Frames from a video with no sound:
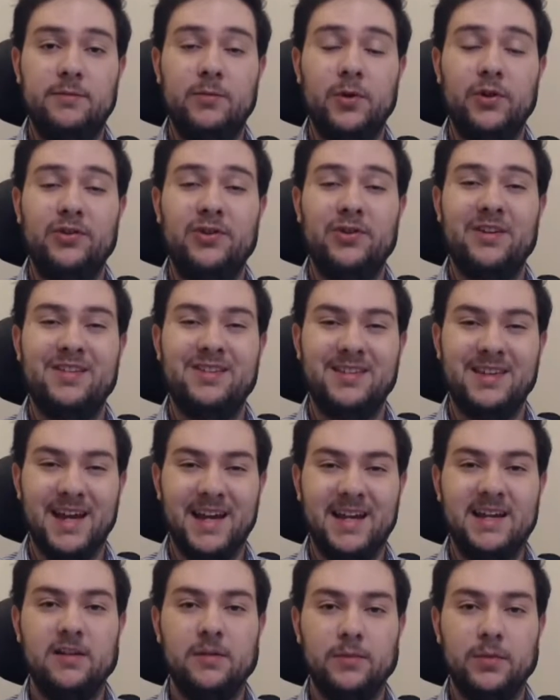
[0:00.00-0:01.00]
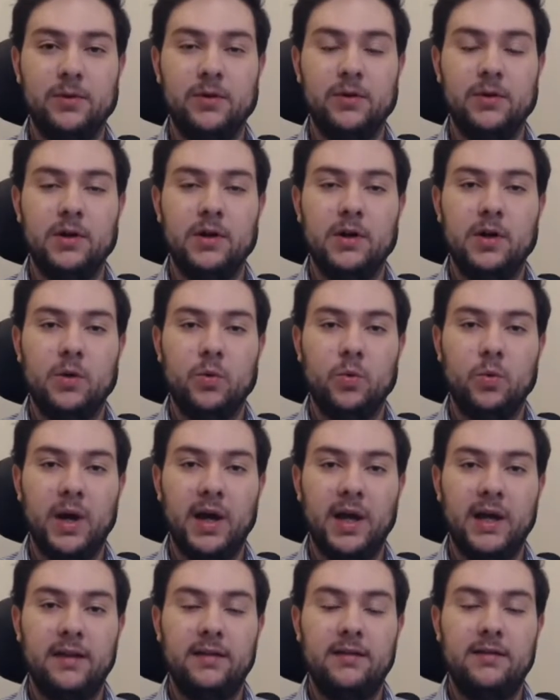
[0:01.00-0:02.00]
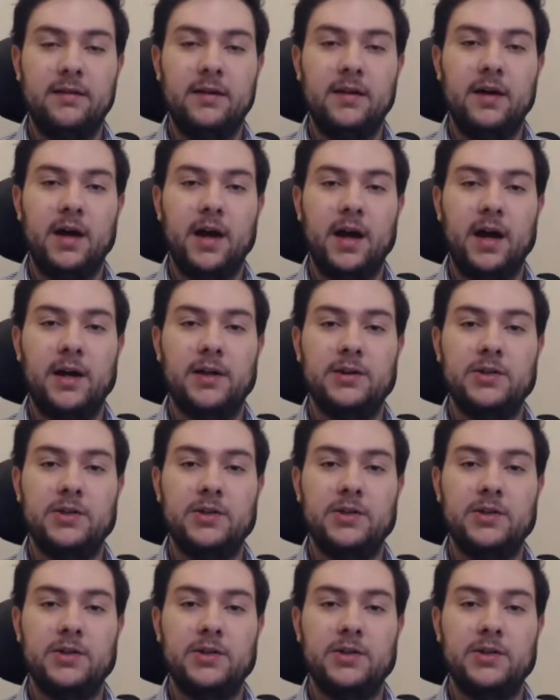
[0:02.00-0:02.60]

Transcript: more sustainable ways uh,